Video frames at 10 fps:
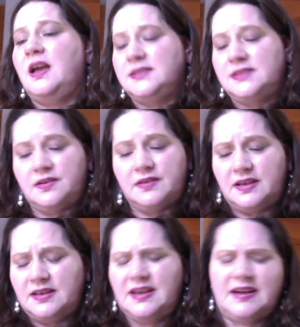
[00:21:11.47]
So,
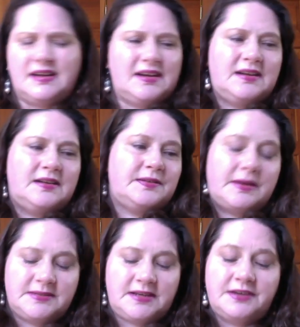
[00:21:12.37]
yeah, I don't know.
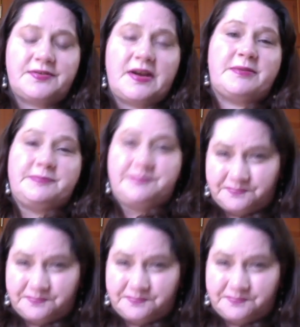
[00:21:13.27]
I'm starting to ramble.